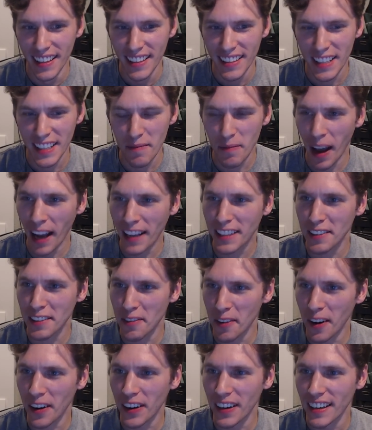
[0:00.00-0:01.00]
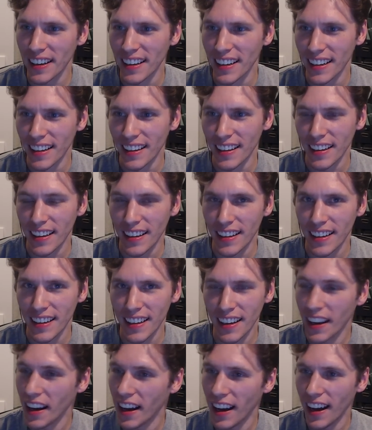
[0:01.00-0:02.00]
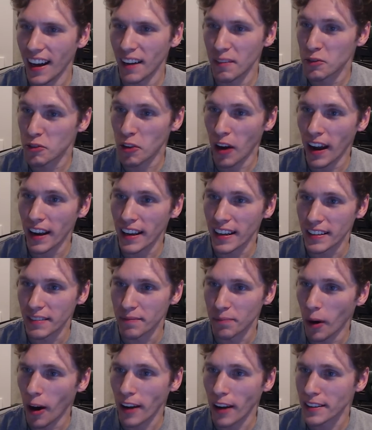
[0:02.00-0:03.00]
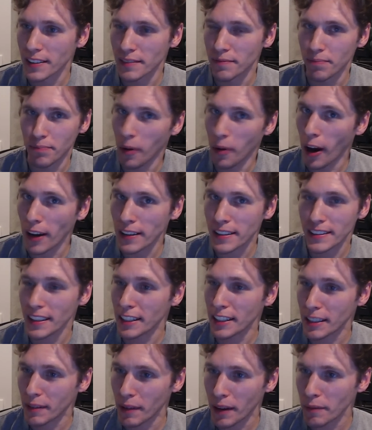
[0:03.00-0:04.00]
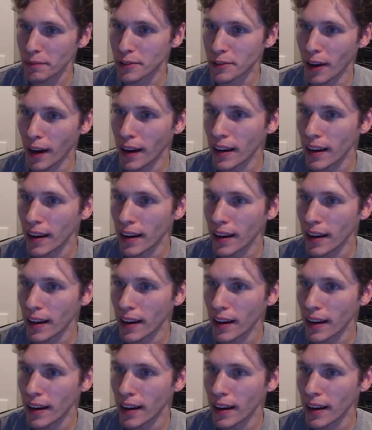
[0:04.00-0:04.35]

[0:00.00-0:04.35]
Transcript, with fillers: Get back to work. I'm trying. Boss, boss, listen to me. I'm trying.